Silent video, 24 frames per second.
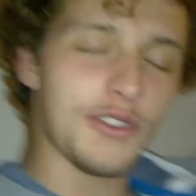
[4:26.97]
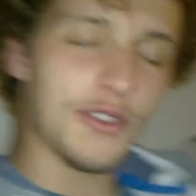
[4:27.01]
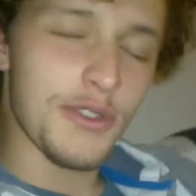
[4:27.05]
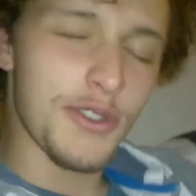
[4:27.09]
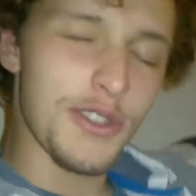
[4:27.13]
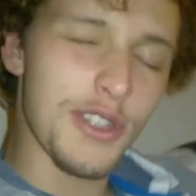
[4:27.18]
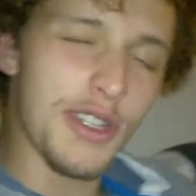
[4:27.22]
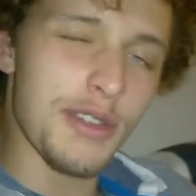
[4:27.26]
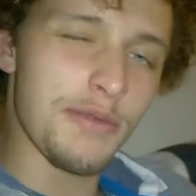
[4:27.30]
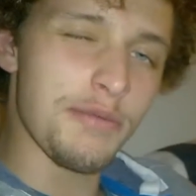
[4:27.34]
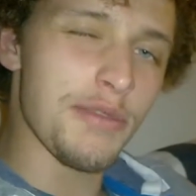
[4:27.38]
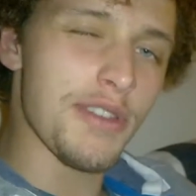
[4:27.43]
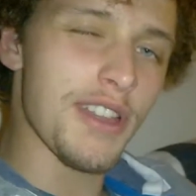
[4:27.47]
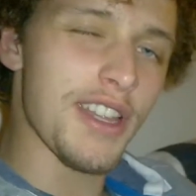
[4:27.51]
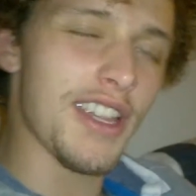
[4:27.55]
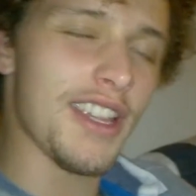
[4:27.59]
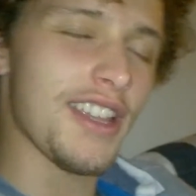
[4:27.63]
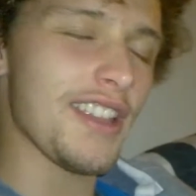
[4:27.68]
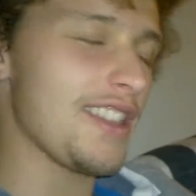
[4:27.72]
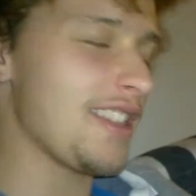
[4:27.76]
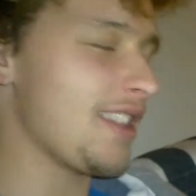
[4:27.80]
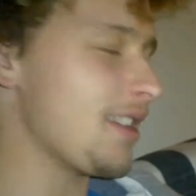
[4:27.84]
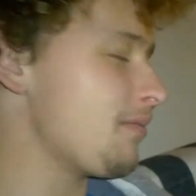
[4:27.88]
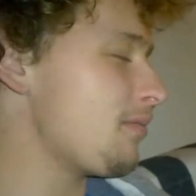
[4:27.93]
usually
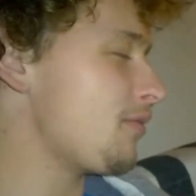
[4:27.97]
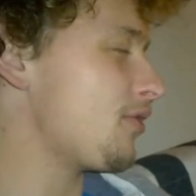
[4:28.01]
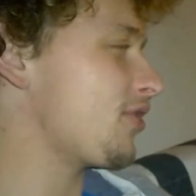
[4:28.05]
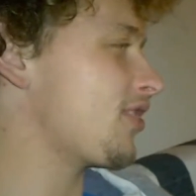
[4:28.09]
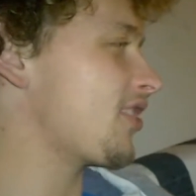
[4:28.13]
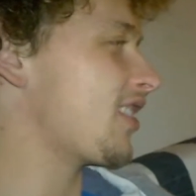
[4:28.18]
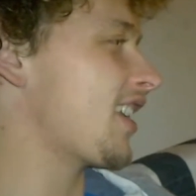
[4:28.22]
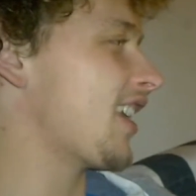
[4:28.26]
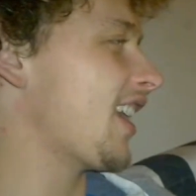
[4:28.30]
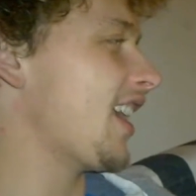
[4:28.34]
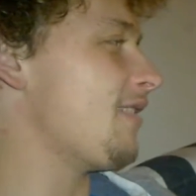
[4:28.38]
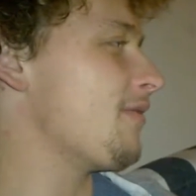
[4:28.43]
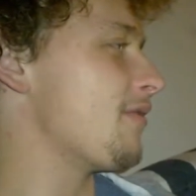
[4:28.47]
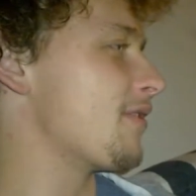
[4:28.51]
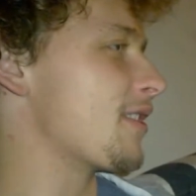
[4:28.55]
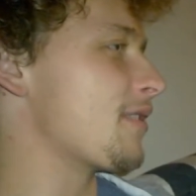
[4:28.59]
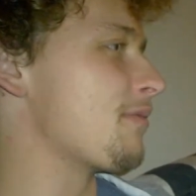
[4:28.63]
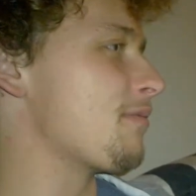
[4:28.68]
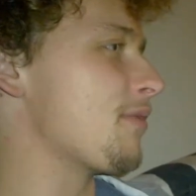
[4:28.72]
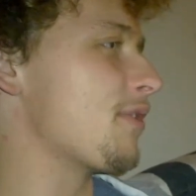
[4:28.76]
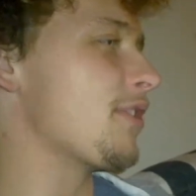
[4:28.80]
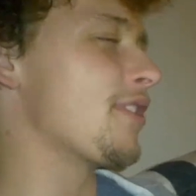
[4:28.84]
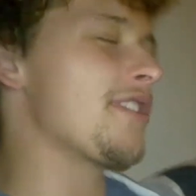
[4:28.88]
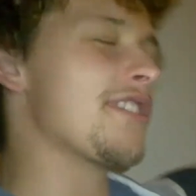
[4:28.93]
play that much
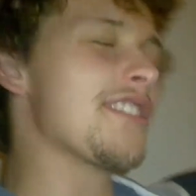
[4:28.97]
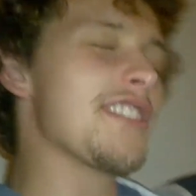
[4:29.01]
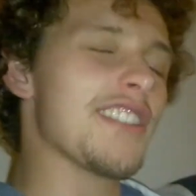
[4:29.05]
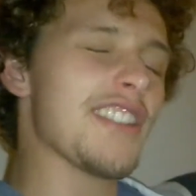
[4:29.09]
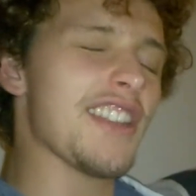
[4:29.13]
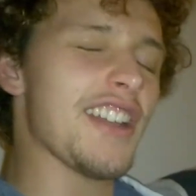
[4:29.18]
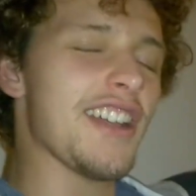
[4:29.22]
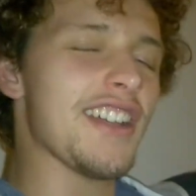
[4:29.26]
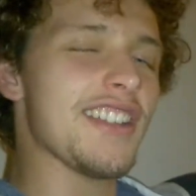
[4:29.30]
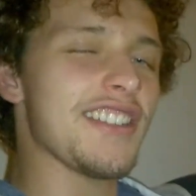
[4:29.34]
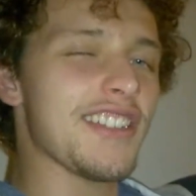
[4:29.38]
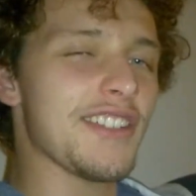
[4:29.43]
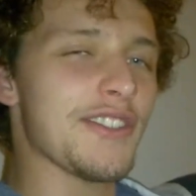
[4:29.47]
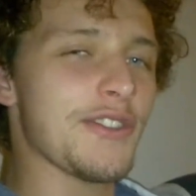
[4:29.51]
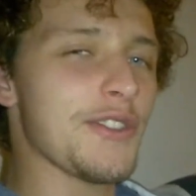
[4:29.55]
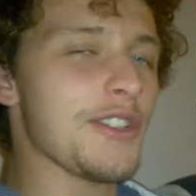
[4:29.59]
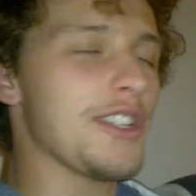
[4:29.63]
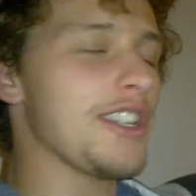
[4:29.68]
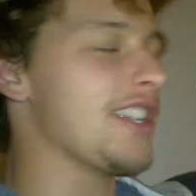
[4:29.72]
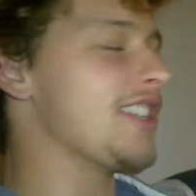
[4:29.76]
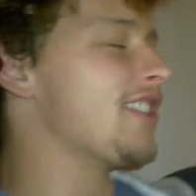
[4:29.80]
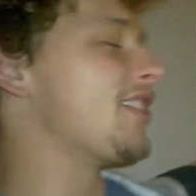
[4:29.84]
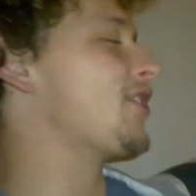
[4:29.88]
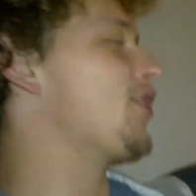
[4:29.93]
games, but tonight I
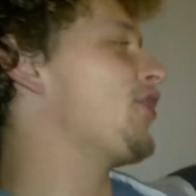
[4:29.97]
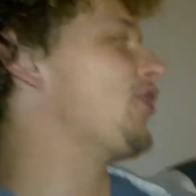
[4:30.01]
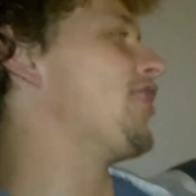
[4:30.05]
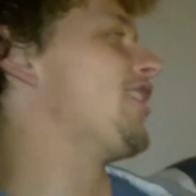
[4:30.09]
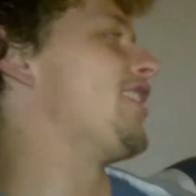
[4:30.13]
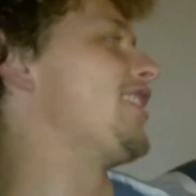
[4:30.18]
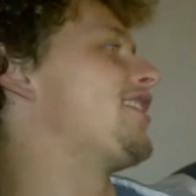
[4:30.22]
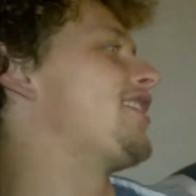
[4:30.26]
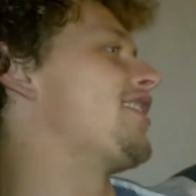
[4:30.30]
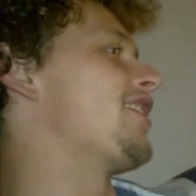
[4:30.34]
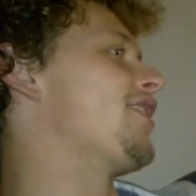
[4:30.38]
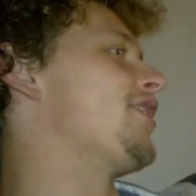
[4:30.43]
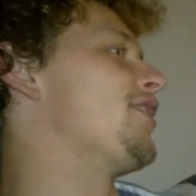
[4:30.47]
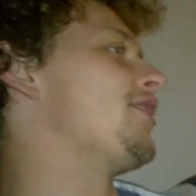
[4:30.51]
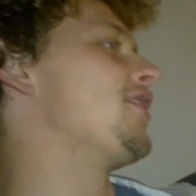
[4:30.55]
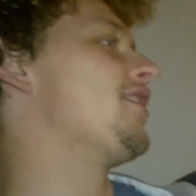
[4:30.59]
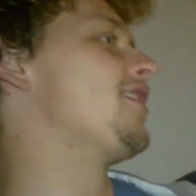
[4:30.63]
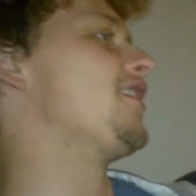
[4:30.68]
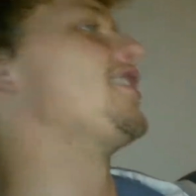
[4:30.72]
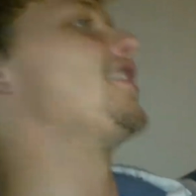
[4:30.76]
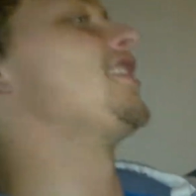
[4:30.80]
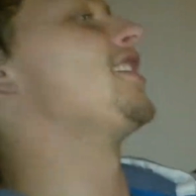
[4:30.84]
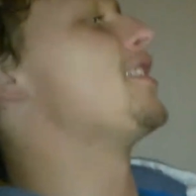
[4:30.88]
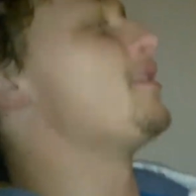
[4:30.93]
really enjoy it. So
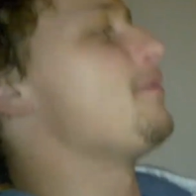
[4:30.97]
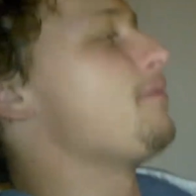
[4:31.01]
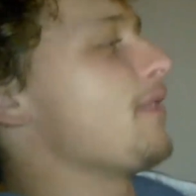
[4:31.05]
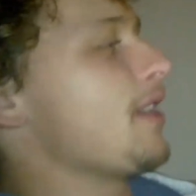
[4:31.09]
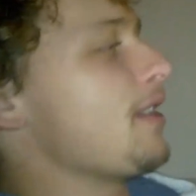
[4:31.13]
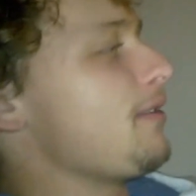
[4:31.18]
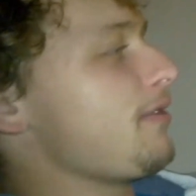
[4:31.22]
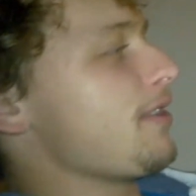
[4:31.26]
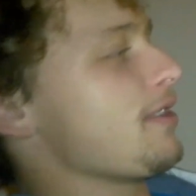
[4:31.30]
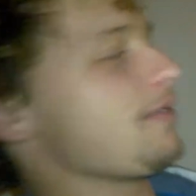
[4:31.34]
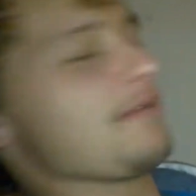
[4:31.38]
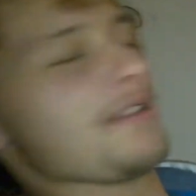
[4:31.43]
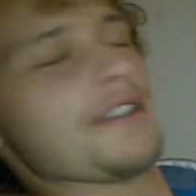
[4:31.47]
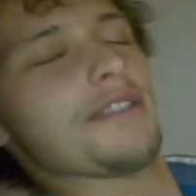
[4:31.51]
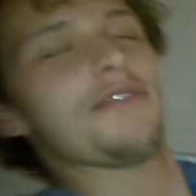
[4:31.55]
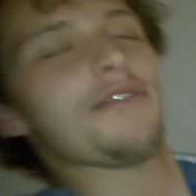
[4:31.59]
maybe I'm gonna